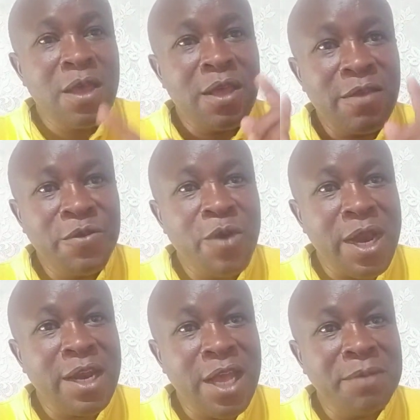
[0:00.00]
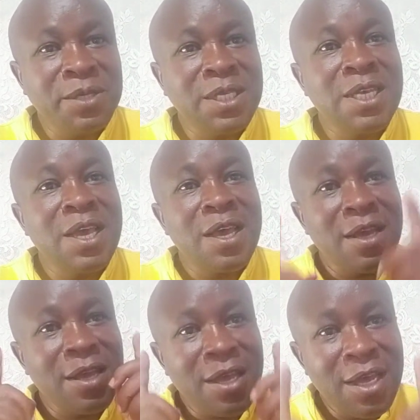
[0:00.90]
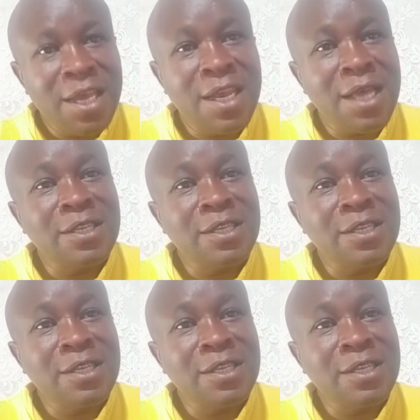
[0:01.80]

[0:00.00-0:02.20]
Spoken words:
If you are an MCA, enda